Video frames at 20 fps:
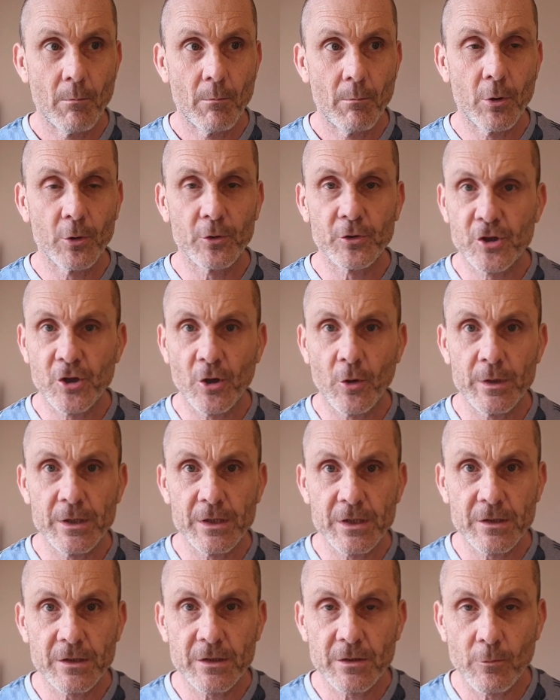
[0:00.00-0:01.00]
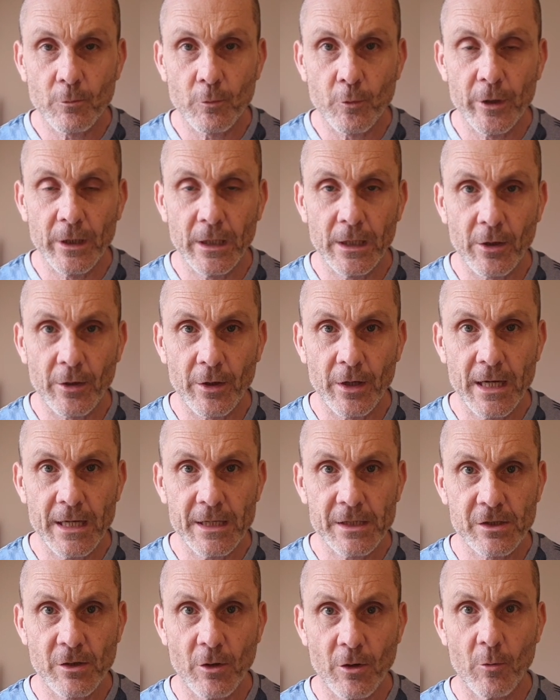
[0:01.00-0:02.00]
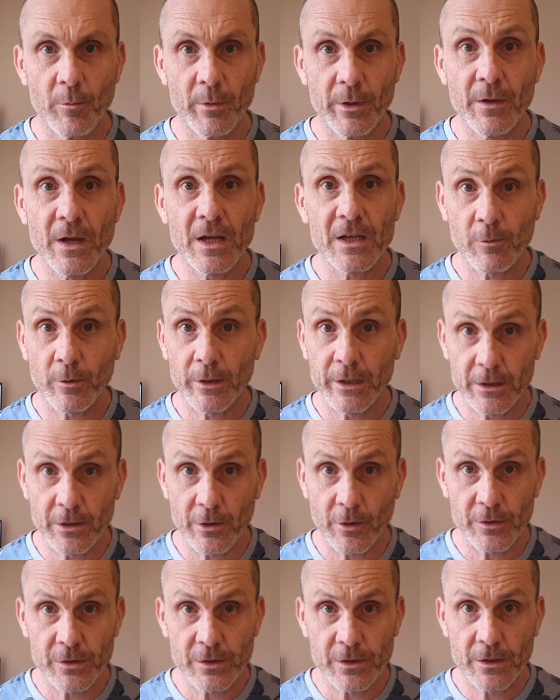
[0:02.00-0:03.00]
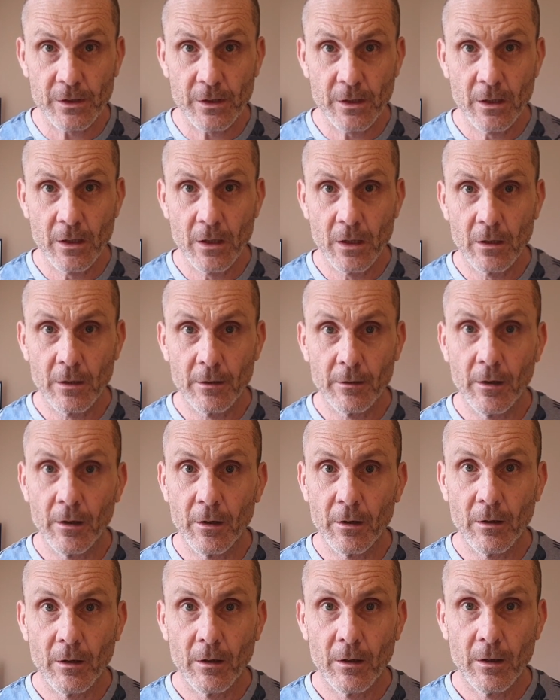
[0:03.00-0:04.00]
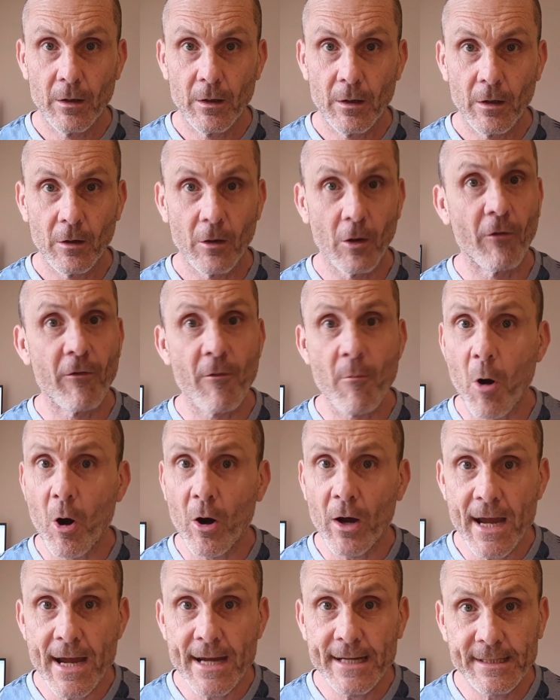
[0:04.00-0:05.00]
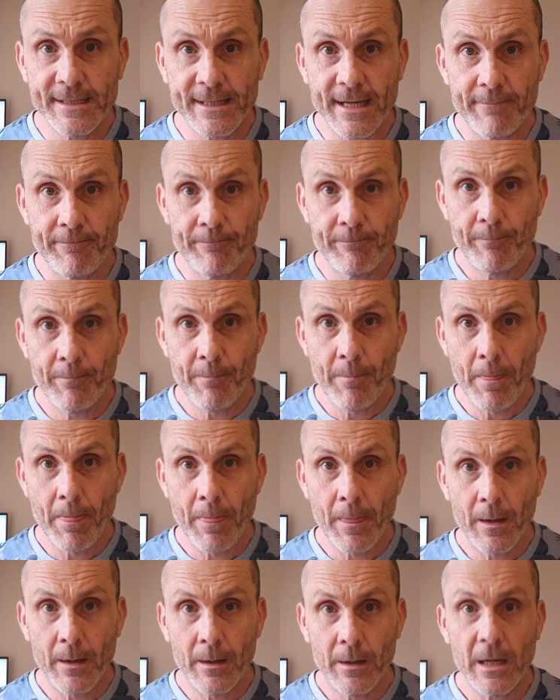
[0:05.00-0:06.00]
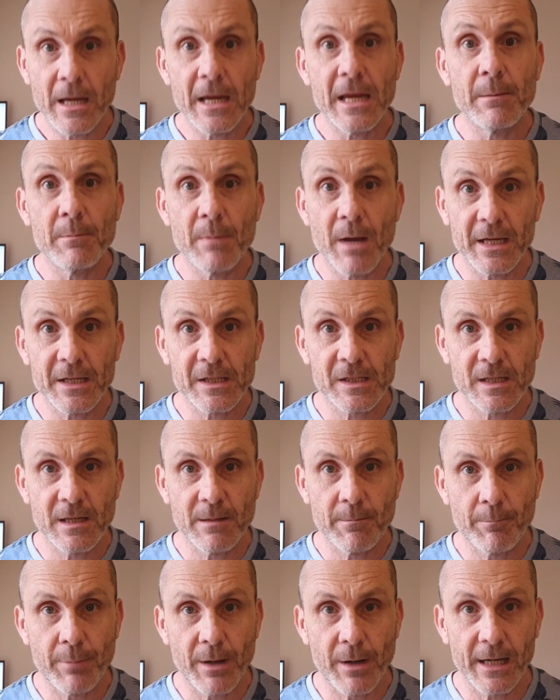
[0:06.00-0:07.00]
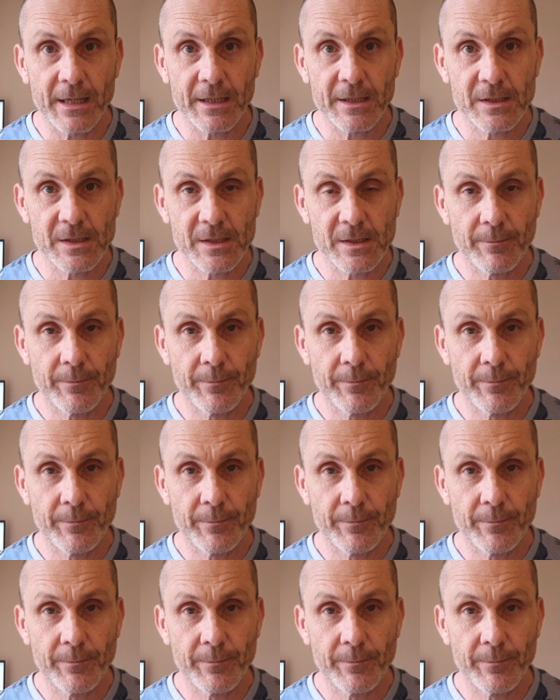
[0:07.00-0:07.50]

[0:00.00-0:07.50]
But Joey's really got to hit home, and that's what he does. Love him or hate him, he makes an impact.